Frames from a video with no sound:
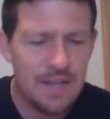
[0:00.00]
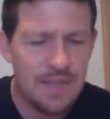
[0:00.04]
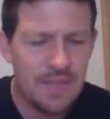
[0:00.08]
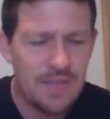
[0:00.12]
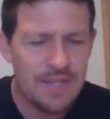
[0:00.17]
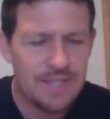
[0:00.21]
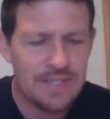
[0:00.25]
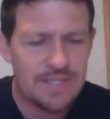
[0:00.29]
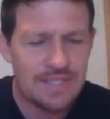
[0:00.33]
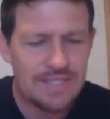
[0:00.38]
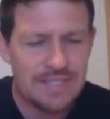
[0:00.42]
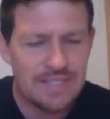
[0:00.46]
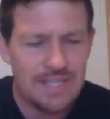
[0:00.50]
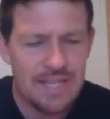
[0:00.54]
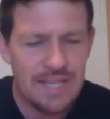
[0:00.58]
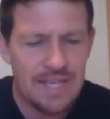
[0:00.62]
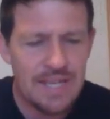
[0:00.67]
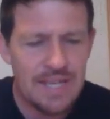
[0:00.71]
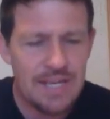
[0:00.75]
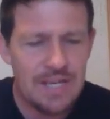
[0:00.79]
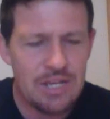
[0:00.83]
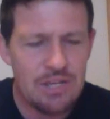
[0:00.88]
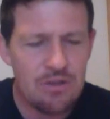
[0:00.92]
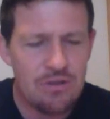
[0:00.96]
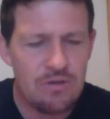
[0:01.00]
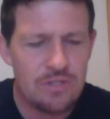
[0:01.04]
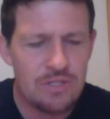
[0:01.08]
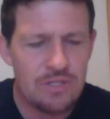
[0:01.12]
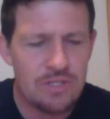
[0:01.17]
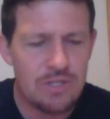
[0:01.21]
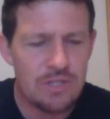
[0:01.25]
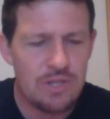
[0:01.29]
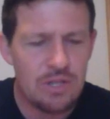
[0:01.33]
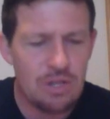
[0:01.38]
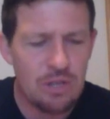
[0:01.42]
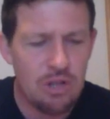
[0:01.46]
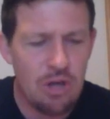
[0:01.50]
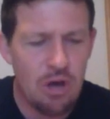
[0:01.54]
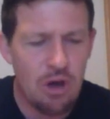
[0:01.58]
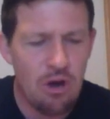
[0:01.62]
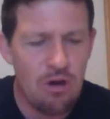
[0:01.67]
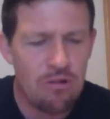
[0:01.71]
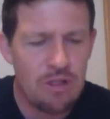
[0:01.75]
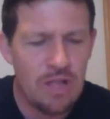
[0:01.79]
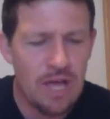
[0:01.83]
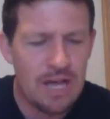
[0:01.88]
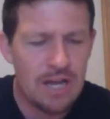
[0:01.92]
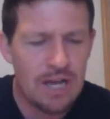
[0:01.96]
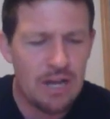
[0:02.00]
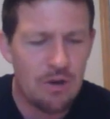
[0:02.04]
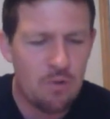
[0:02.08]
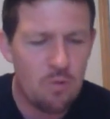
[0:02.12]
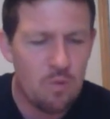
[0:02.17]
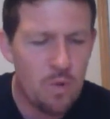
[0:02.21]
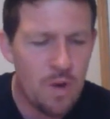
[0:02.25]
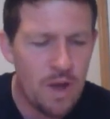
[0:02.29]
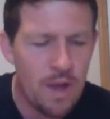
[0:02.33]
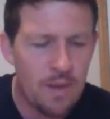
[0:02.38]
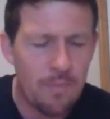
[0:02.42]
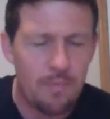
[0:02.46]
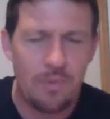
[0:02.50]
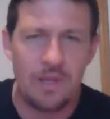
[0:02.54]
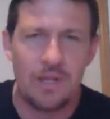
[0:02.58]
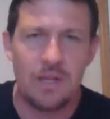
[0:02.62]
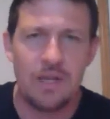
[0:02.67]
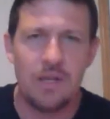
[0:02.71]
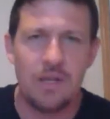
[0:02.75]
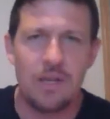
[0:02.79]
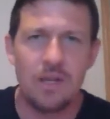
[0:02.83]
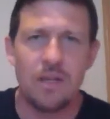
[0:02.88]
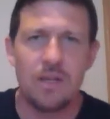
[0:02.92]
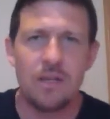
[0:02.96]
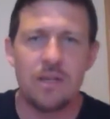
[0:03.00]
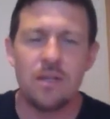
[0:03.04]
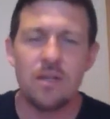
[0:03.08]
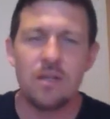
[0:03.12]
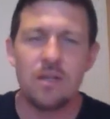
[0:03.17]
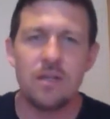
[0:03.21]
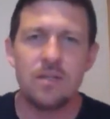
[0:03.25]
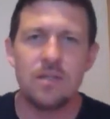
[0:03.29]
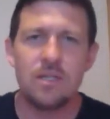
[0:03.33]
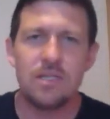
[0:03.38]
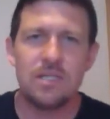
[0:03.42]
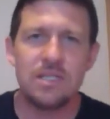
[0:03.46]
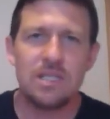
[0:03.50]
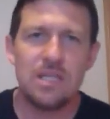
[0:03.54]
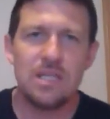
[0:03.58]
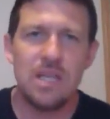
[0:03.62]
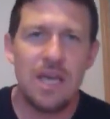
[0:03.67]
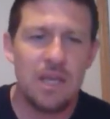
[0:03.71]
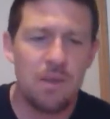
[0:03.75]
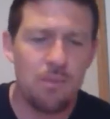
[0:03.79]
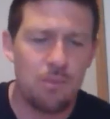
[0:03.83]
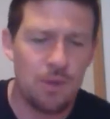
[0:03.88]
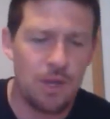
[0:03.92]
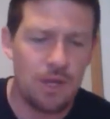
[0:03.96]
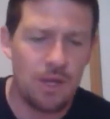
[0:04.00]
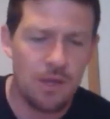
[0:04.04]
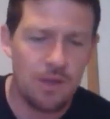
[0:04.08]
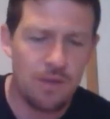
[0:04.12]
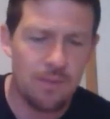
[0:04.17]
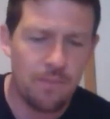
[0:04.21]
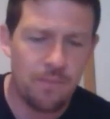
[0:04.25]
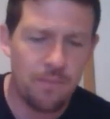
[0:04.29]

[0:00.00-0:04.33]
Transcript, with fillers: that sin uses the law like a weapon to slay me.